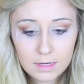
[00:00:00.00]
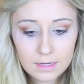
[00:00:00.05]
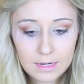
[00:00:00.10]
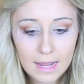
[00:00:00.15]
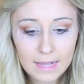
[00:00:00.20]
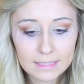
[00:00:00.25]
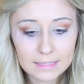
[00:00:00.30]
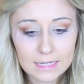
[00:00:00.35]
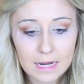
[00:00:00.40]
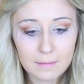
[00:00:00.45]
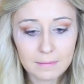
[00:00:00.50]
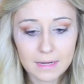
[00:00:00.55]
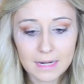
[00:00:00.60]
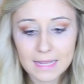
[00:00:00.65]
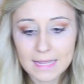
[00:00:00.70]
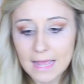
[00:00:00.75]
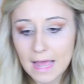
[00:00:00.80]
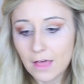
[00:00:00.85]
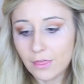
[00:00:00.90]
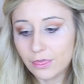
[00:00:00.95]
Next, I'm going
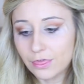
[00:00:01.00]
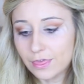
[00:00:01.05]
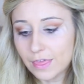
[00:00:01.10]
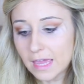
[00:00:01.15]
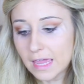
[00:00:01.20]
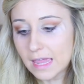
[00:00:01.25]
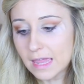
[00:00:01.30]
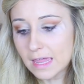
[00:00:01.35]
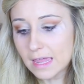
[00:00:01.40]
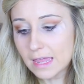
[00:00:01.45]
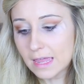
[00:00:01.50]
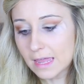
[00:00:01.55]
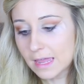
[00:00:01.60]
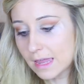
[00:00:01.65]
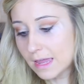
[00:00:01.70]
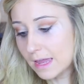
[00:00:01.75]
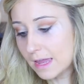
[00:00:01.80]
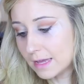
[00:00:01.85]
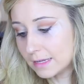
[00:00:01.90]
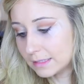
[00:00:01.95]
to get
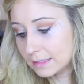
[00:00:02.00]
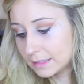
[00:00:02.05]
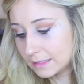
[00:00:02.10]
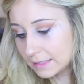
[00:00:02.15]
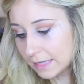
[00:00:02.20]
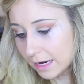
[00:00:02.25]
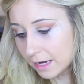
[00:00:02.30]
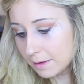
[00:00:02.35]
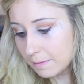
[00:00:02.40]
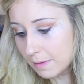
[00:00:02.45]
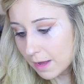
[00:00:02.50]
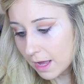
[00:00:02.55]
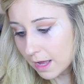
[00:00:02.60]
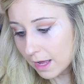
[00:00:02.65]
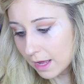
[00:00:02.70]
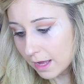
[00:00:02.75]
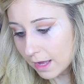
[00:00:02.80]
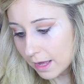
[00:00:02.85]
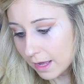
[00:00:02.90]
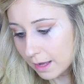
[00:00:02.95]
the
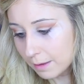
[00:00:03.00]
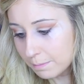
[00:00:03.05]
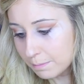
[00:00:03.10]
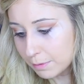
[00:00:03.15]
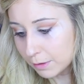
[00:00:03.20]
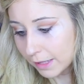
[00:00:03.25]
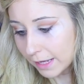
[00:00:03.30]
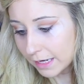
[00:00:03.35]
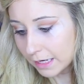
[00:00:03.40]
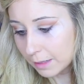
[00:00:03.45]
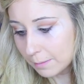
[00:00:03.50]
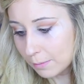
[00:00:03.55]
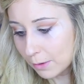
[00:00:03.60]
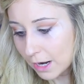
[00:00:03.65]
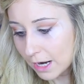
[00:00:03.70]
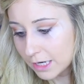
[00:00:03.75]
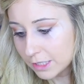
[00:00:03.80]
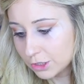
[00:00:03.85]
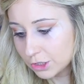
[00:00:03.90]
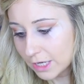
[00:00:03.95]
Sigma blending
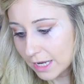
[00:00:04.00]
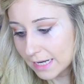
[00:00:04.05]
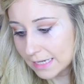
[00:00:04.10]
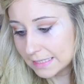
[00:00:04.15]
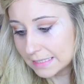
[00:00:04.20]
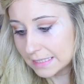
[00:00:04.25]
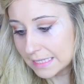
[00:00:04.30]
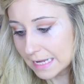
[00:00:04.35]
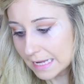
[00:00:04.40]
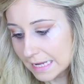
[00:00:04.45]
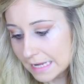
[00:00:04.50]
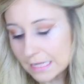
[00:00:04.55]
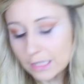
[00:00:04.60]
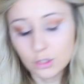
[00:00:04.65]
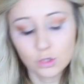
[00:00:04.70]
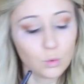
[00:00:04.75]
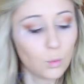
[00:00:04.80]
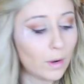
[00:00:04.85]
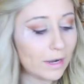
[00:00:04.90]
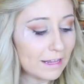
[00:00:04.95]
brush, and it's the
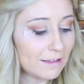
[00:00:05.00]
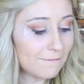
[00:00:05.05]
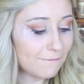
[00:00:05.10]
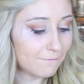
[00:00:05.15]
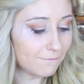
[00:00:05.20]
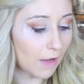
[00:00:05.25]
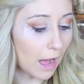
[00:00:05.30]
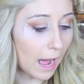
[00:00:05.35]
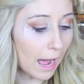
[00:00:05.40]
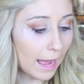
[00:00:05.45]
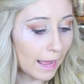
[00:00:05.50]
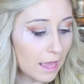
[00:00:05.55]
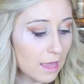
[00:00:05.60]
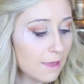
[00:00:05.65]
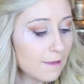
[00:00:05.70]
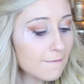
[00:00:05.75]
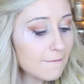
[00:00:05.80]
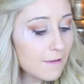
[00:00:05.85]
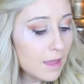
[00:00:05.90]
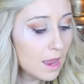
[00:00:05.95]

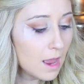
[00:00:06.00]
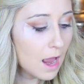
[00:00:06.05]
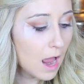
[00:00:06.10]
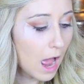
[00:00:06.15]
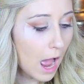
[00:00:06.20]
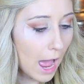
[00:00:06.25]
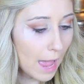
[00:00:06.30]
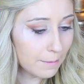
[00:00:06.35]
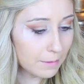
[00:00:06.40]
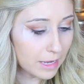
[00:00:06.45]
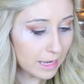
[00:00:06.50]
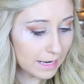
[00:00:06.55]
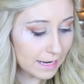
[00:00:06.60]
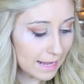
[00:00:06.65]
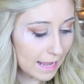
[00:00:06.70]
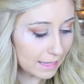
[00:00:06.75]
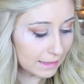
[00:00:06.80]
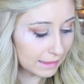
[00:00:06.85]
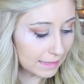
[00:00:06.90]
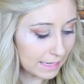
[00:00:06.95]
E25. I'm going to
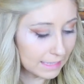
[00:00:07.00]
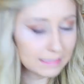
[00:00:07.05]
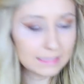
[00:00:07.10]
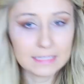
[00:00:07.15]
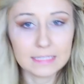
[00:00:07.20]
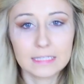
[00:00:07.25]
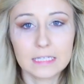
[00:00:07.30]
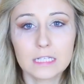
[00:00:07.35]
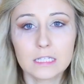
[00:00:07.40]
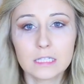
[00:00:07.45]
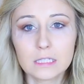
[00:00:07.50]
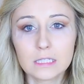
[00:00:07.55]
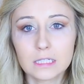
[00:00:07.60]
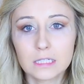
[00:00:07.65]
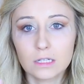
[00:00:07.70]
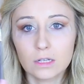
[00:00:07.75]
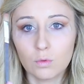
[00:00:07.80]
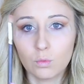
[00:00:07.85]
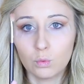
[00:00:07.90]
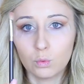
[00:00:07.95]
get this. This is
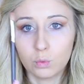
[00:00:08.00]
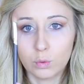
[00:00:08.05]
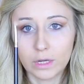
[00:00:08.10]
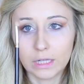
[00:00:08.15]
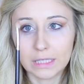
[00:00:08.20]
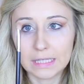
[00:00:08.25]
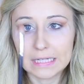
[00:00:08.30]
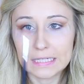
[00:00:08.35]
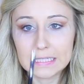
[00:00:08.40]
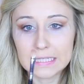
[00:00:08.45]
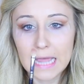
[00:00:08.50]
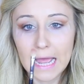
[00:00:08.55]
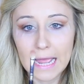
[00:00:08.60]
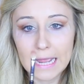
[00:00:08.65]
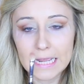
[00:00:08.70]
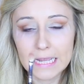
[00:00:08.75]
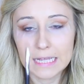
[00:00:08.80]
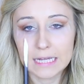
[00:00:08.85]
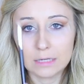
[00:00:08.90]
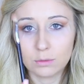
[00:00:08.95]
really
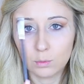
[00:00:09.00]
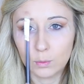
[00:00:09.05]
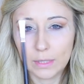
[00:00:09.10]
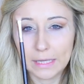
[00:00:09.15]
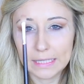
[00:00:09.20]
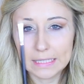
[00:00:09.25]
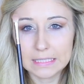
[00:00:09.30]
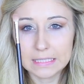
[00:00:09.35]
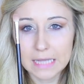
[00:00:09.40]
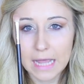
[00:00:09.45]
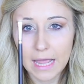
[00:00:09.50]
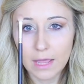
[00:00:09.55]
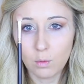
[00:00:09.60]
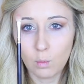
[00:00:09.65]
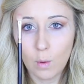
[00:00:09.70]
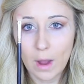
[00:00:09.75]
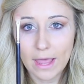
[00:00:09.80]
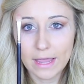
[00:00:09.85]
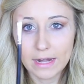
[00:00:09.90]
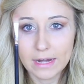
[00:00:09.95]
tight, a really tight
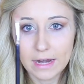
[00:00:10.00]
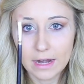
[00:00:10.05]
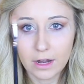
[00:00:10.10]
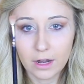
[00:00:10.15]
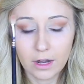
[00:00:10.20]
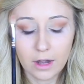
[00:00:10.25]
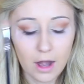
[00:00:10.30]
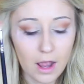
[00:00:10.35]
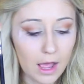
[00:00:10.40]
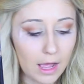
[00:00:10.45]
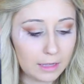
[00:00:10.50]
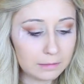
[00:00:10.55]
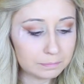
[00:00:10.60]
white hair